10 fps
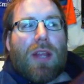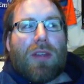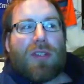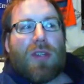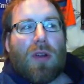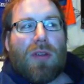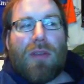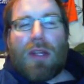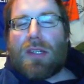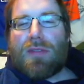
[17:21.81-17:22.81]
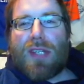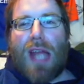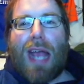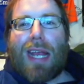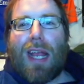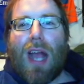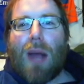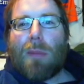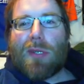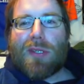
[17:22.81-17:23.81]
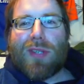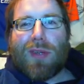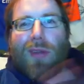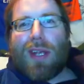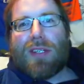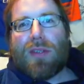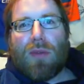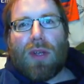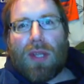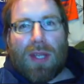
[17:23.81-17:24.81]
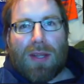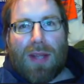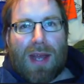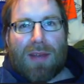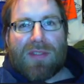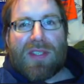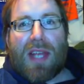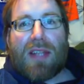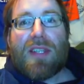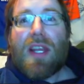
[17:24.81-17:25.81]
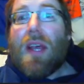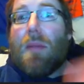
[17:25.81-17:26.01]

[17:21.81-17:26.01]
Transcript: There's no defensive stacking options, so there isn't really a lot of sense.